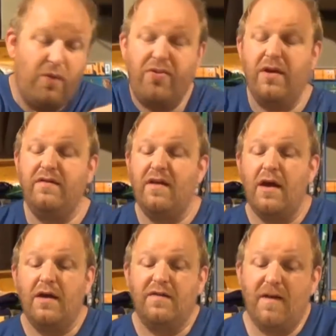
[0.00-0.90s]
with this.
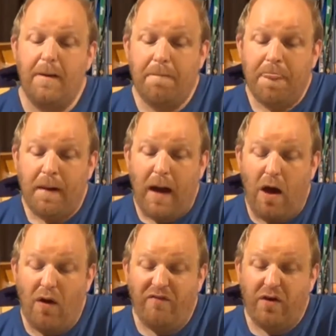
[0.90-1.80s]
So,
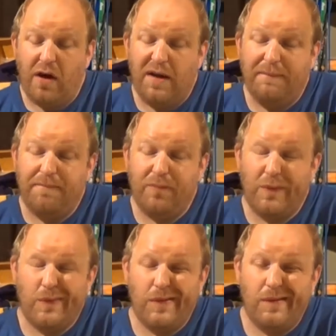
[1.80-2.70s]
however, um,
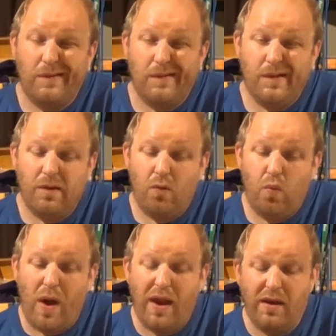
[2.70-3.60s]

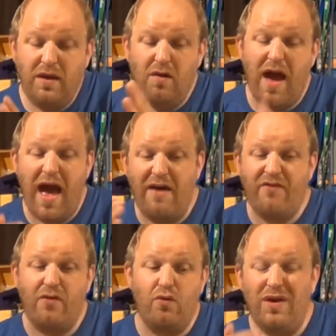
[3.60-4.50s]
when you have
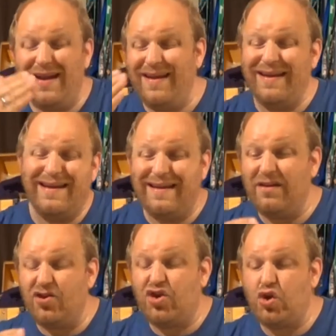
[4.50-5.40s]
a
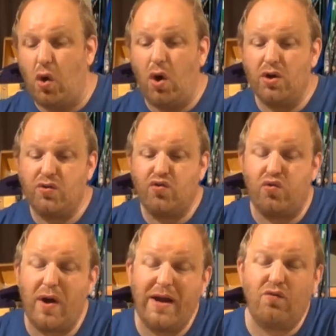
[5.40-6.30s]
really short
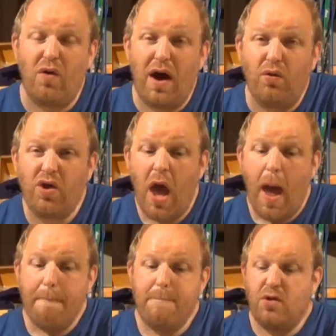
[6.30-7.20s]
trade route
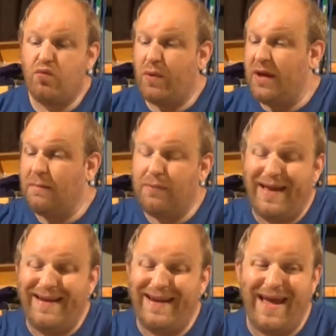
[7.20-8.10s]
between
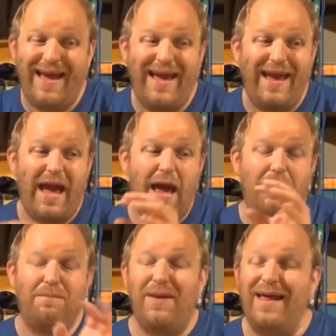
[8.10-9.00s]
planet A
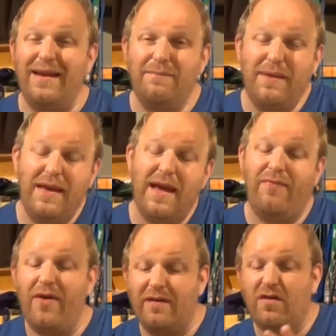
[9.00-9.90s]
and planet B,
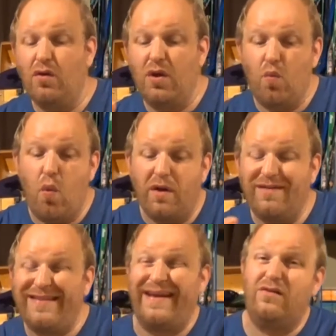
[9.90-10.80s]
and there's only one
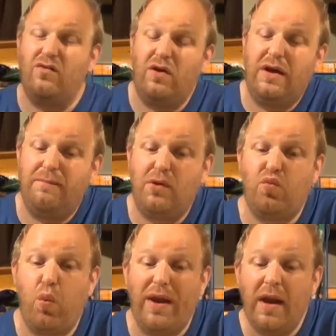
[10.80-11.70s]
sector in
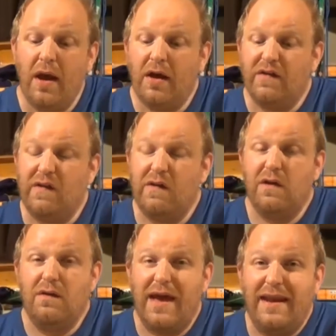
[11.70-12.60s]
between, so
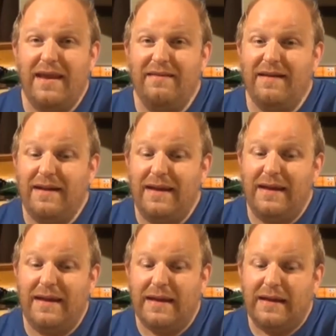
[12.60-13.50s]
you can
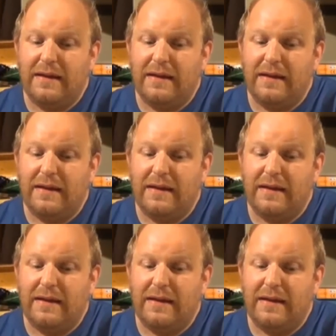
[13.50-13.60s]
easily